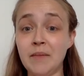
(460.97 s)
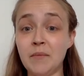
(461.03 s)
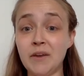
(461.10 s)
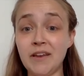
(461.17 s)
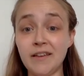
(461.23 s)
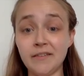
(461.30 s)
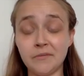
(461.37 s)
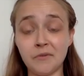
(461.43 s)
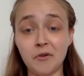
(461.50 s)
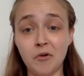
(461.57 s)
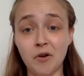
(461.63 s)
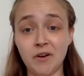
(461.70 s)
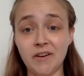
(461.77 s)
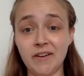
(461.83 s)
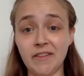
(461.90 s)
but is
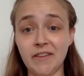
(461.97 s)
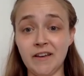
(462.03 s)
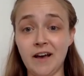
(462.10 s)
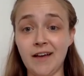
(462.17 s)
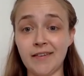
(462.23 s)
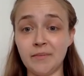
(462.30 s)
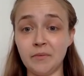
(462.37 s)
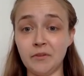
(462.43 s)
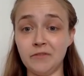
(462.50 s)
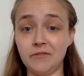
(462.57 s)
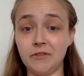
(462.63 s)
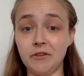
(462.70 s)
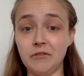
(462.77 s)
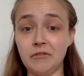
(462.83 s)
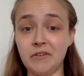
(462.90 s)
recorded in the Gospel of
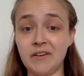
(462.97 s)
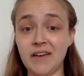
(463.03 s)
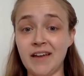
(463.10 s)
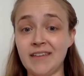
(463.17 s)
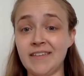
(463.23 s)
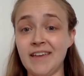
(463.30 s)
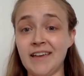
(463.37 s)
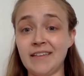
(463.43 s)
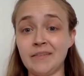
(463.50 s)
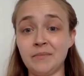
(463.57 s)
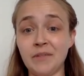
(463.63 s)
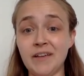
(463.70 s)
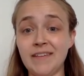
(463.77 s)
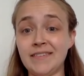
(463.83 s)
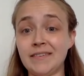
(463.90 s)
Luke and takes
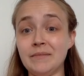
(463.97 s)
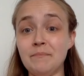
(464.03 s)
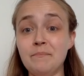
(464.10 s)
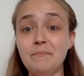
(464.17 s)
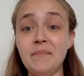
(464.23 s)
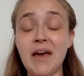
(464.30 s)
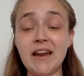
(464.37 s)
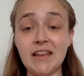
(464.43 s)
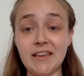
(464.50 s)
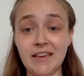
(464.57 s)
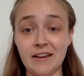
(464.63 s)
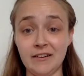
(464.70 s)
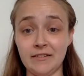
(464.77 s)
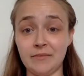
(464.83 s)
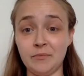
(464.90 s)
place many
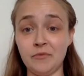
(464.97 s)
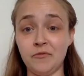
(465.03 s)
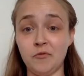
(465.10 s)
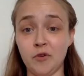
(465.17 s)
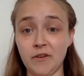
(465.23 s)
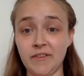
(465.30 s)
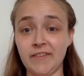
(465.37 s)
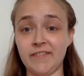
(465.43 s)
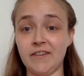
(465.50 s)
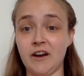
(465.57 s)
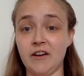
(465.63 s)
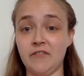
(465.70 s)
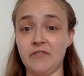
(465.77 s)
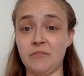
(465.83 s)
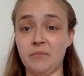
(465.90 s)
years before the
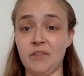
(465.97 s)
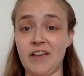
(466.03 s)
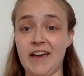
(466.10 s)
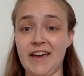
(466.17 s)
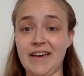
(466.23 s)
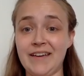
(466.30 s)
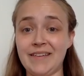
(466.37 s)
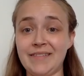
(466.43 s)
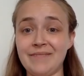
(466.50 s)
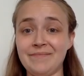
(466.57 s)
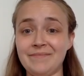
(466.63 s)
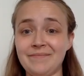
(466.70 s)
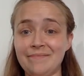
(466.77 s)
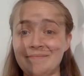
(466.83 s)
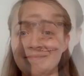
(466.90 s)
start of the play.
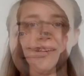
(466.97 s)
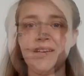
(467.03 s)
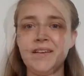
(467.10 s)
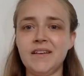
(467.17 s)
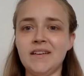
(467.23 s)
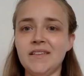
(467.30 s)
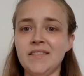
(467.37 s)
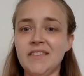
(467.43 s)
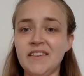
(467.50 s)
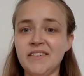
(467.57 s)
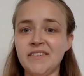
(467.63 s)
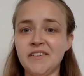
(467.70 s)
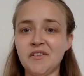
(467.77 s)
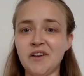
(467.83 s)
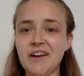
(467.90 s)
This
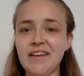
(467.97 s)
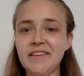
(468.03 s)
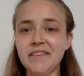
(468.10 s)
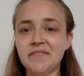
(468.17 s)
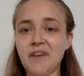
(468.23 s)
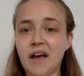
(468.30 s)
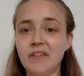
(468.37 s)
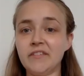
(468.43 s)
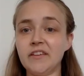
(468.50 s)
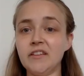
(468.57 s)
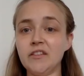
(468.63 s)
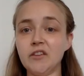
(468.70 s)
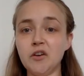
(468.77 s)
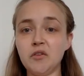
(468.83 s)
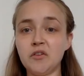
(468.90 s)
story is found
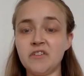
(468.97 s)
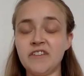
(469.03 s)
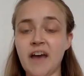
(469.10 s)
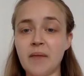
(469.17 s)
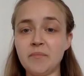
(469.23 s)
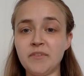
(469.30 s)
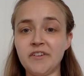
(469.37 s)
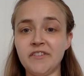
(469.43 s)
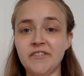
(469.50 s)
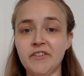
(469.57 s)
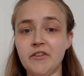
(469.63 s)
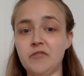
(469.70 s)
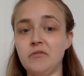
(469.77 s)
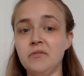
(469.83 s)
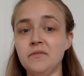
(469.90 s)
in Luke chapter
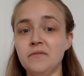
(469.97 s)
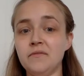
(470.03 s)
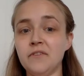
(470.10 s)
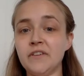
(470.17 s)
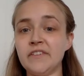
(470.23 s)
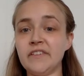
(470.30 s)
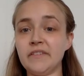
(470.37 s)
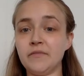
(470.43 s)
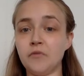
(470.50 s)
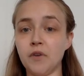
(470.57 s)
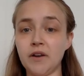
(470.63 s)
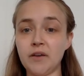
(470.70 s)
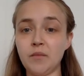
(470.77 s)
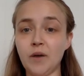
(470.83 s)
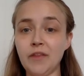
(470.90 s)
2, verses
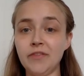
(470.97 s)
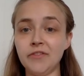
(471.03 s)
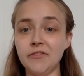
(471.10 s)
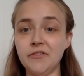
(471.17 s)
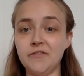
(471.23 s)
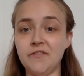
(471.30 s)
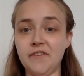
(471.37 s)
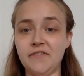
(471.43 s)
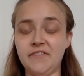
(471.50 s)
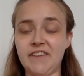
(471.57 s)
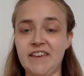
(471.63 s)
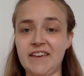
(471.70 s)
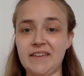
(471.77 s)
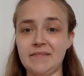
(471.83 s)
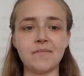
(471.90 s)
41 through
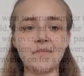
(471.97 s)
50.